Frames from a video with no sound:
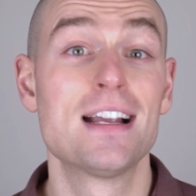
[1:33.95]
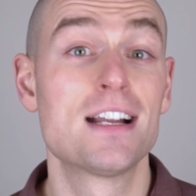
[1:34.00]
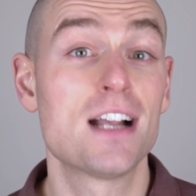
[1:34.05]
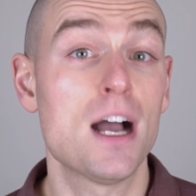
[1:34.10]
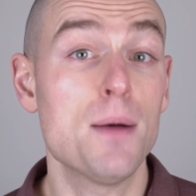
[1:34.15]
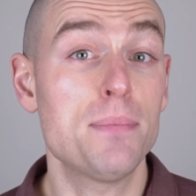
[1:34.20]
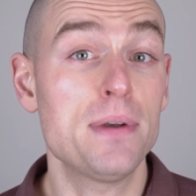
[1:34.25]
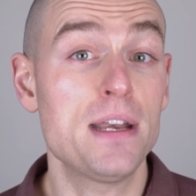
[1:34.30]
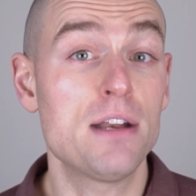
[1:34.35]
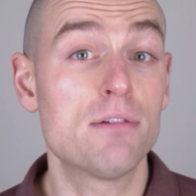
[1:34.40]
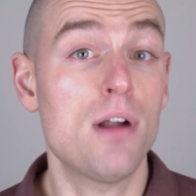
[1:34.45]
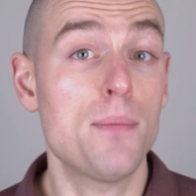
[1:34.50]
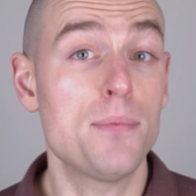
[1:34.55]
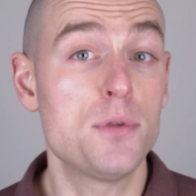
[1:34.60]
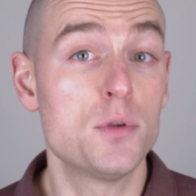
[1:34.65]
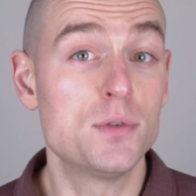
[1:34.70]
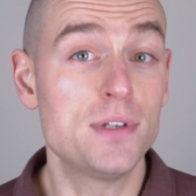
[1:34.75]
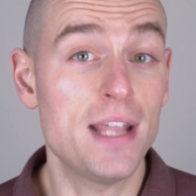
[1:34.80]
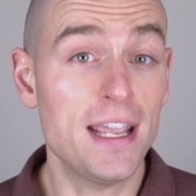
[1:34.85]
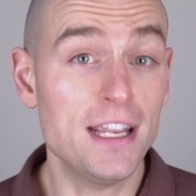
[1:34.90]
company
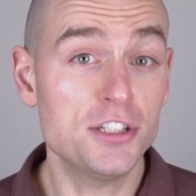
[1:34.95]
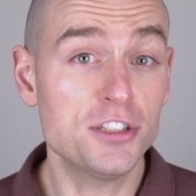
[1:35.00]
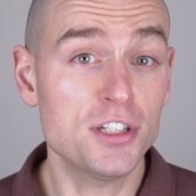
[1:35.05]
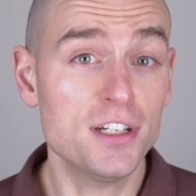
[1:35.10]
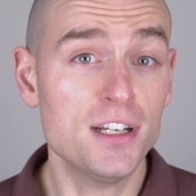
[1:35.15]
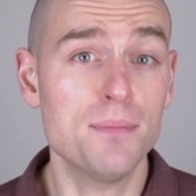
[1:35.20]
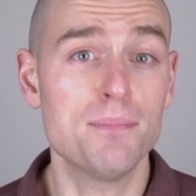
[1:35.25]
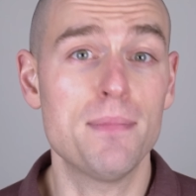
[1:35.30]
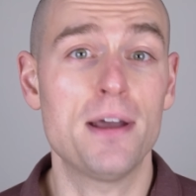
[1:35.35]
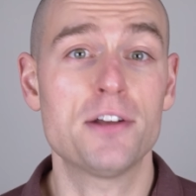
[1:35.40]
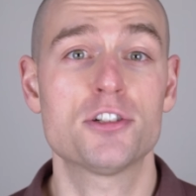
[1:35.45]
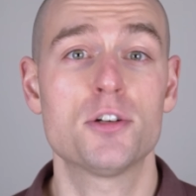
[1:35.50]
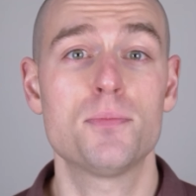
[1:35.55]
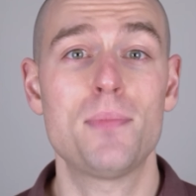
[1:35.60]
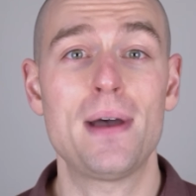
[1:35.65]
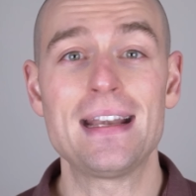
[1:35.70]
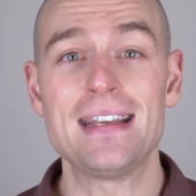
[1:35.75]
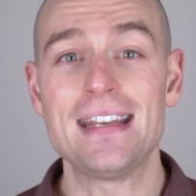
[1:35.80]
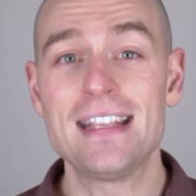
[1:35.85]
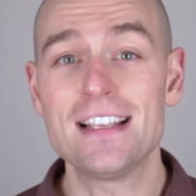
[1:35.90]
reputation measured
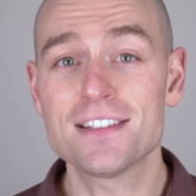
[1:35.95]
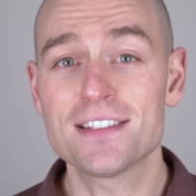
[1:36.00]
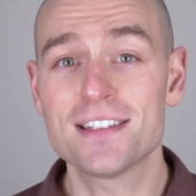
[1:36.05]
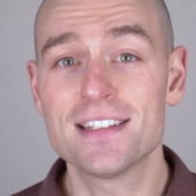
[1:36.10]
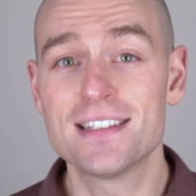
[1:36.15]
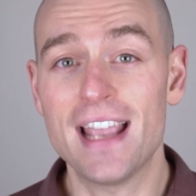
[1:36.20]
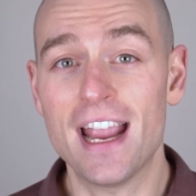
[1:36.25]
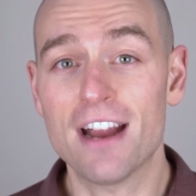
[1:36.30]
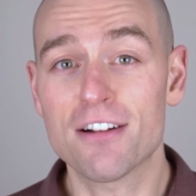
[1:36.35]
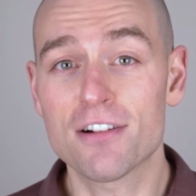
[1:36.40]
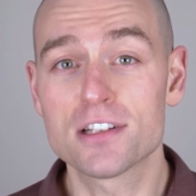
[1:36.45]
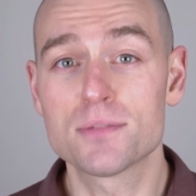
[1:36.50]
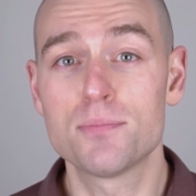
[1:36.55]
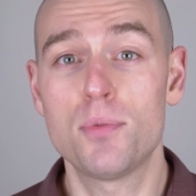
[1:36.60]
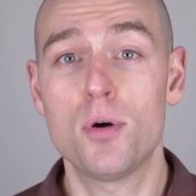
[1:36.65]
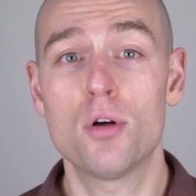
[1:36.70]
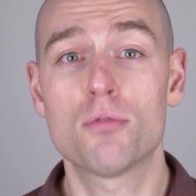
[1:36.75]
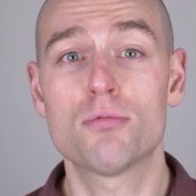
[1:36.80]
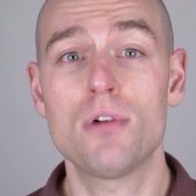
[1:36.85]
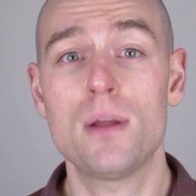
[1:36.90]
by Nielsen's Harris
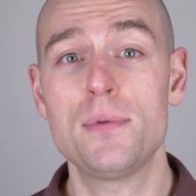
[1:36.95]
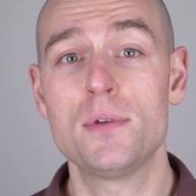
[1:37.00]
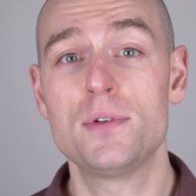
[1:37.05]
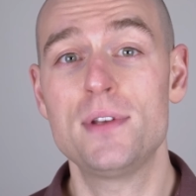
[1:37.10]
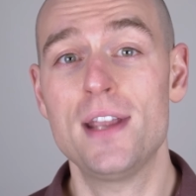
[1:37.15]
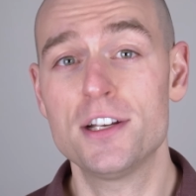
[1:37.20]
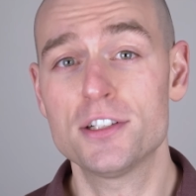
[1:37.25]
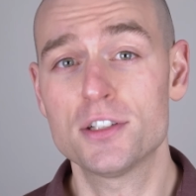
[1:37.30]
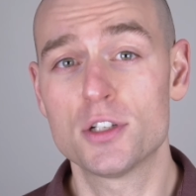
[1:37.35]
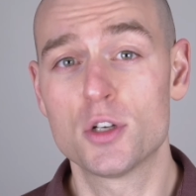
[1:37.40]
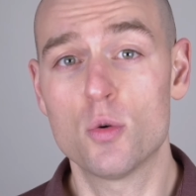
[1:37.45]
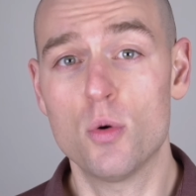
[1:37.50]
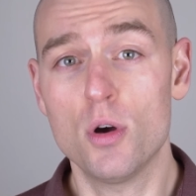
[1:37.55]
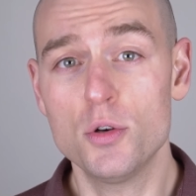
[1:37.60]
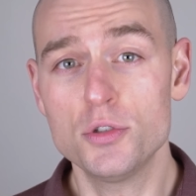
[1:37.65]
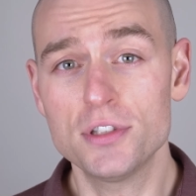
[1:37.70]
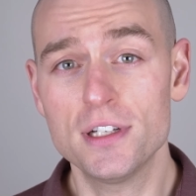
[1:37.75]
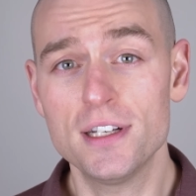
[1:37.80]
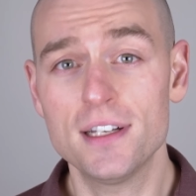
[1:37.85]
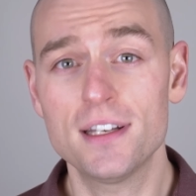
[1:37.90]
Poll Reputation
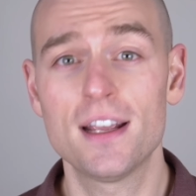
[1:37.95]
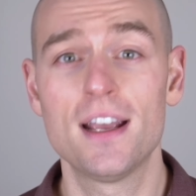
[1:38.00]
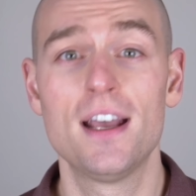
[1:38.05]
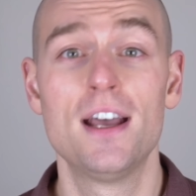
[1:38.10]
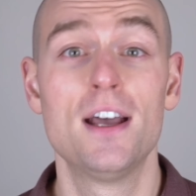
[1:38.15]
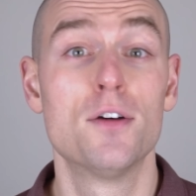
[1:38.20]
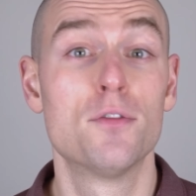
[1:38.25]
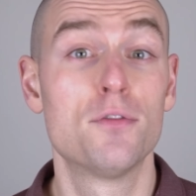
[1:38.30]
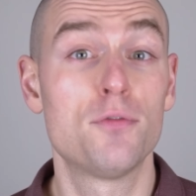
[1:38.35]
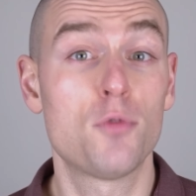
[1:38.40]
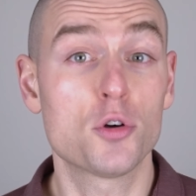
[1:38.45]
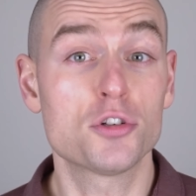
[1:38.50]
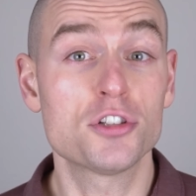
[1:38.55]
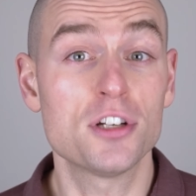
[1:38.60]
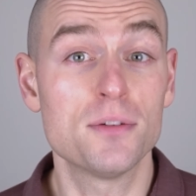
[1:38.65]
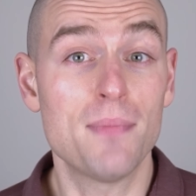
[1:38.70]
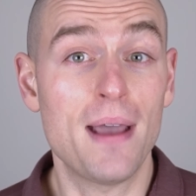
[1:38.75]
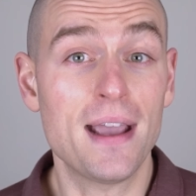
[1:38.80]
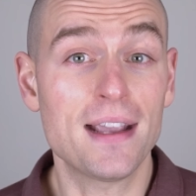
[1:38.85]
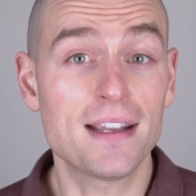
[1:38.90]
Quotient,
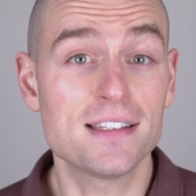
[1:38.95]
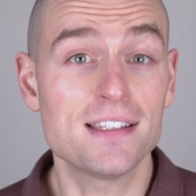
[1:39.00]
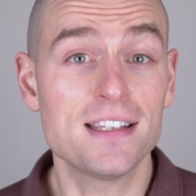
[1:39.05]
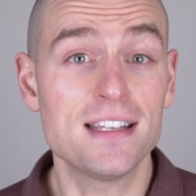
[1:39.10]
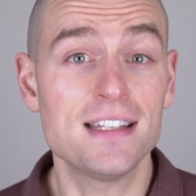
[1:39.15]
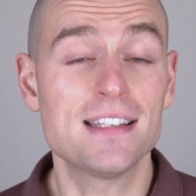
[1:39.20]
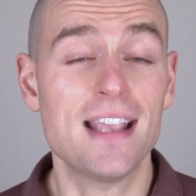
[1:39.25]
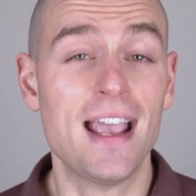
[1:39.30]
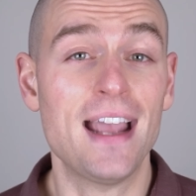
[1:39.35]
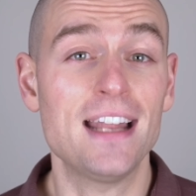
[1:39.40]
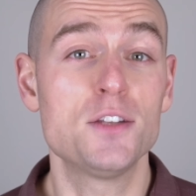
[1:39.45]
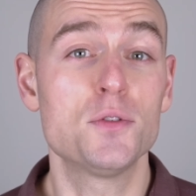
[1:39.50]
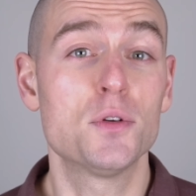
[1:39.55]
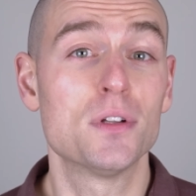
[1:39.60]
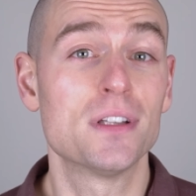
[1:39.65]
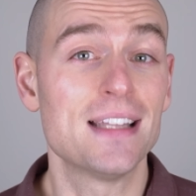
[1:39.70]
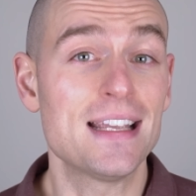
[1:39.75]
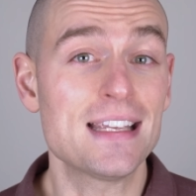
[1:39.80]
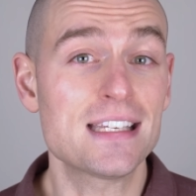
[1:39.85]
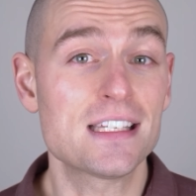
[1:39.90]
Fortune magazine's
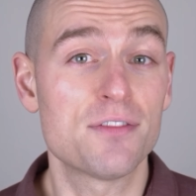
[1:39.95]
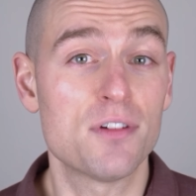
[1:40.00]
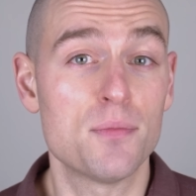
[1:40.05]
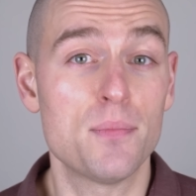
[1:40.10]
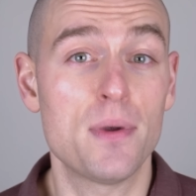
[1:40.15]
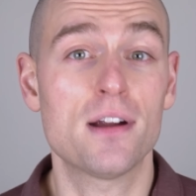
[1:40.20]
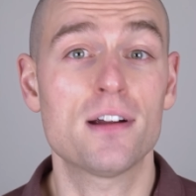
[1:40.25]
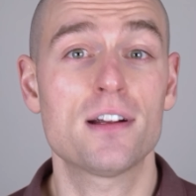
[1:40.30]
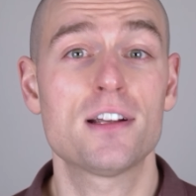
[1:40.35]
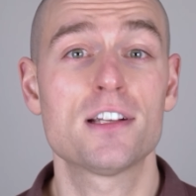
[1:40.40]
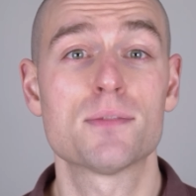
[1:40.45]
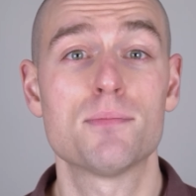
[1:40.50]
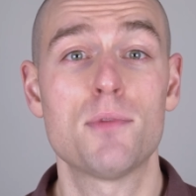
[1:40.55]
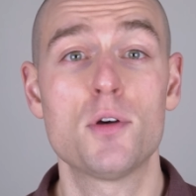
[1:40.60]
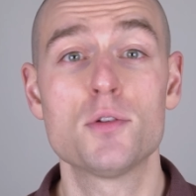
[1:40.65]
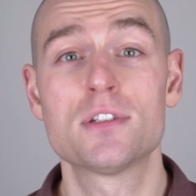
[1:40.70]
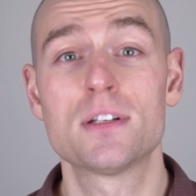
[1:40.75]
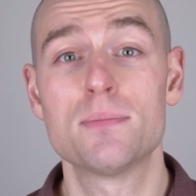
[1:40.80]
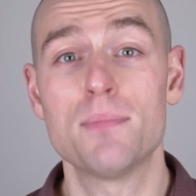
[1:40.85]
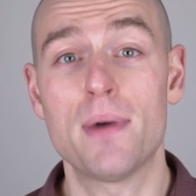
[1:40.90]
annual list of America's
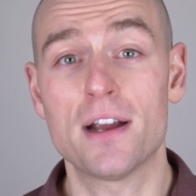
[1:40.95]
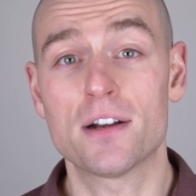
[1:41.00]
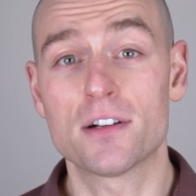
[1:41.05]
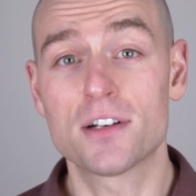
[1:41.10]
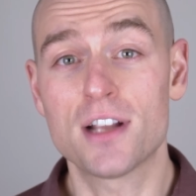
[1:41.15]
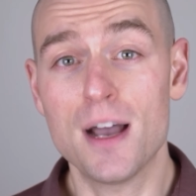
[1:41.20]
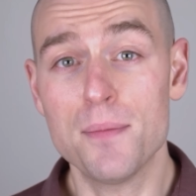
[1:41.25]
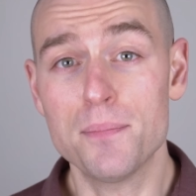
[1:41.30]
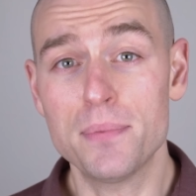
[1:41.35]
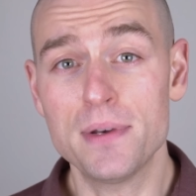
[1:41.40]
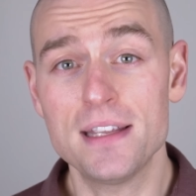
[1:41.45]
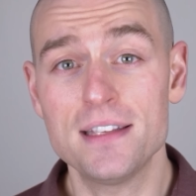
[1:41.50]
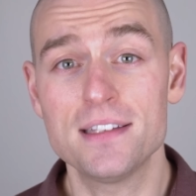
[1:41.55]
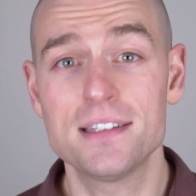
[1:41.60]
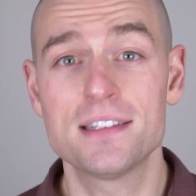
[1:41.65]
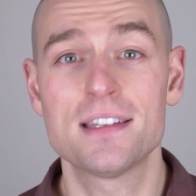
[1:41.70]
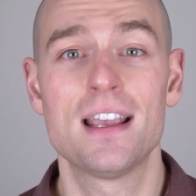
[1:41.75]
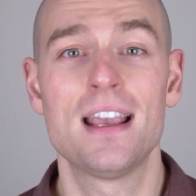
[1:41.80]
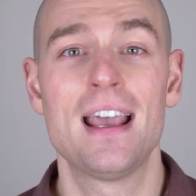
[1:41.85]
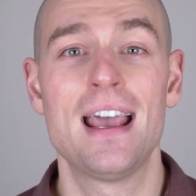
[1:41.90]
most admired
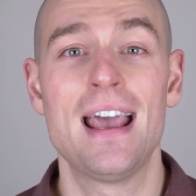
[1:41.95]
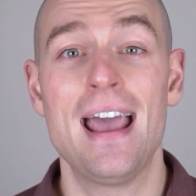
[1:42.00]
companies,